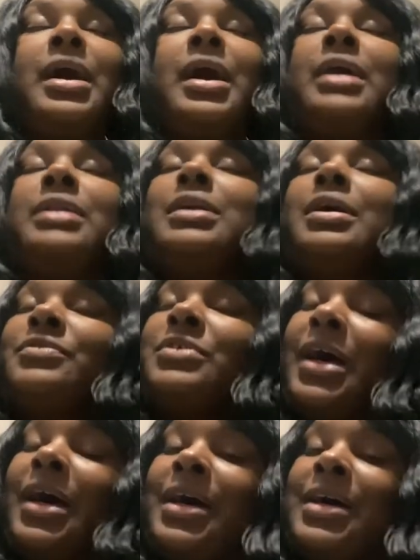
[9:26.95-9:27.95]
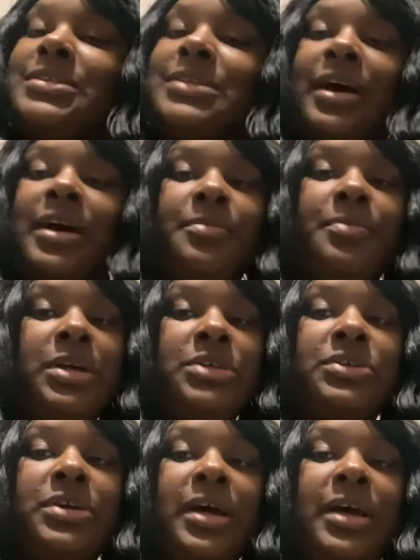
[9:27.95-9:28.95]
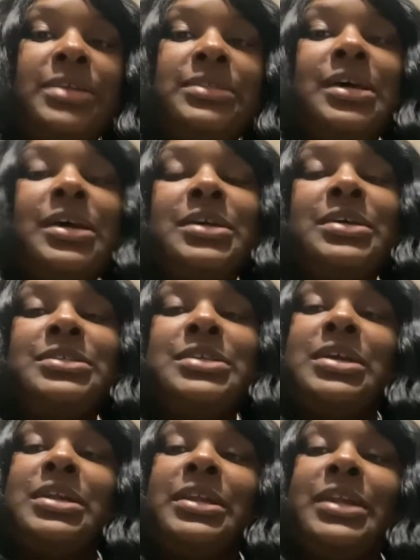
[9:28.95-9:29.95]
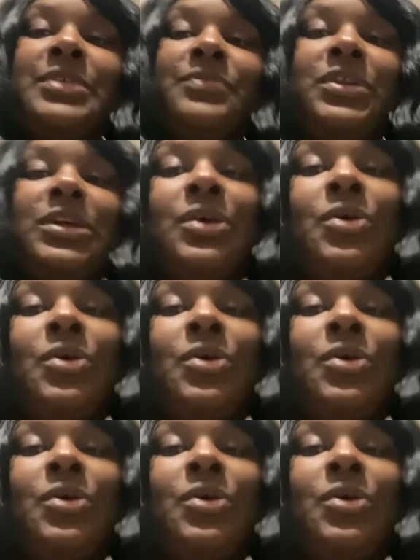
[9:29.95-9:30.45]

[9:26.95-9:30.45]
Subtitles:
I love you guys. God bless you guys. See you in the next video.